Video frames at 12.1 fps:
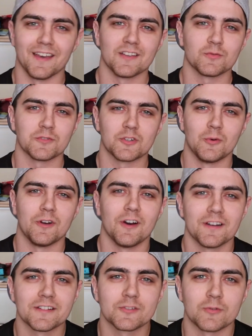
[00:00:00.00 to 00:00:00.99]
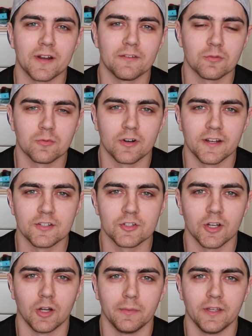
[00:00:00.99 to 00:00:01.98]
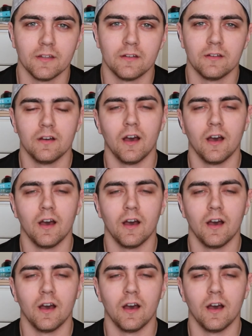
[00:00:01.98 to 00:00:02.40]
Hey guys, what's going on? It's Grant from Grant and Shelby.